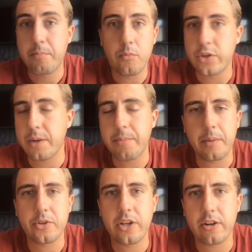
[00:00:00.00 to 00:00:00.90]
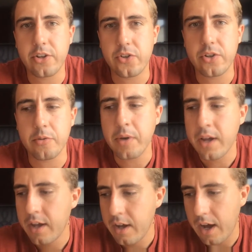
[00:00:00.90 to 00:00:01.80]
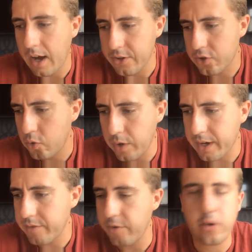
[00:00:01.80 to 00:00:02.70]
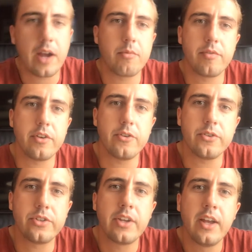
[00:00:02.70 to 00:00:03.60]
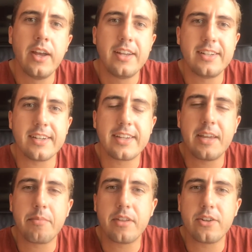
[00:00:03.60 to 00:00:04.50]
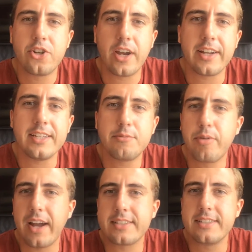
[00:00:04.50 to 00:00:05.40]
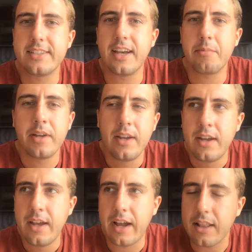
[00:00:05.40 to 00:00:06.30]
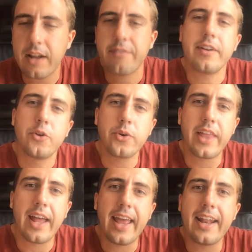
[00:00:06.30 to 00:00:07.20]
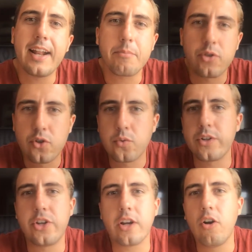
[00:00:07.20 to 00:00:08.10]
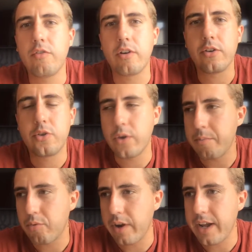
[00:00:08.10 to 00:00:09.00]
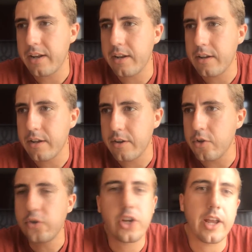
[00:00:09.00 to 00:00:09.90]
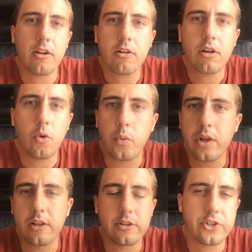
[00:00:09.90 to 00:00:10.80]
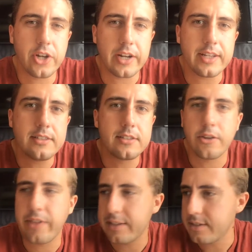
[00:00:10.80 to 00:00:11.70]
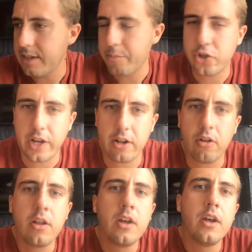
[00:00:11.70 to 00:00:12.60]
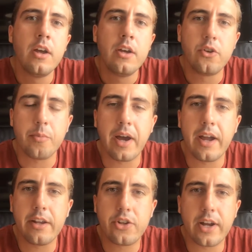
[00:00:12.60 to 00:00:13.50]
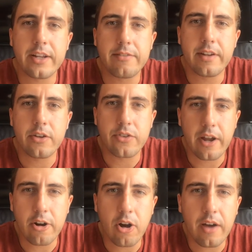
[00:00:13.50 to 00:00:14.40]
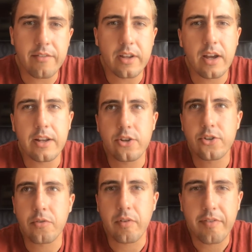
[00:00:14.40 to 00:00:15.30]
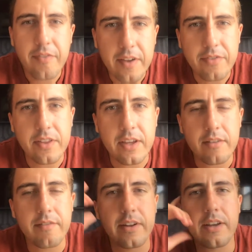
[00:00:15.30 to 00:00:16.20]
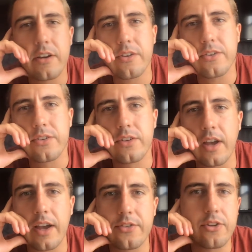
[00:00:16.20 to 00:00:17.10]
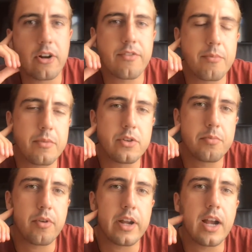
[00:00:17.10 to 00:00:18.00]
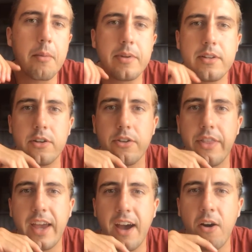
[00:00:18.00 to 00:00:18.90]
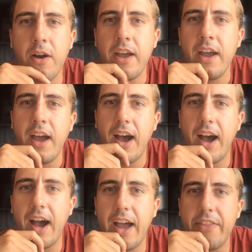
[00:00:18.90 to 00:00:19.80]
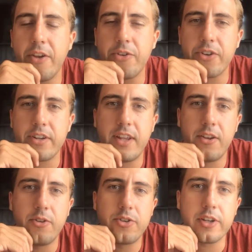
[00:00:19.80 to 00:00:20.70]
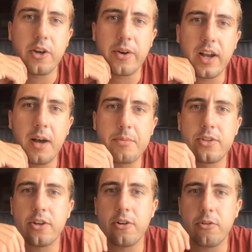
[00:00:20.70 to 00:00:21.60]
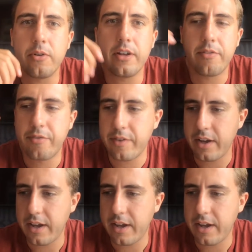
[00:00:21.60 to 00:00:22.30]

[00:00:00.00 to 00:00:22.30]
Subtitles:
which I published here on YouTube, just quick vocab reviews to keep the Chinese practice up. Had a lot of fun doing that. Ended up switching over to a brand new channel called Will Learns Chinese. So that's a separate channel. Do my Chinese videos there now. I've done just over 50 videos starting from the spring up until now. And those are continuously going up. So if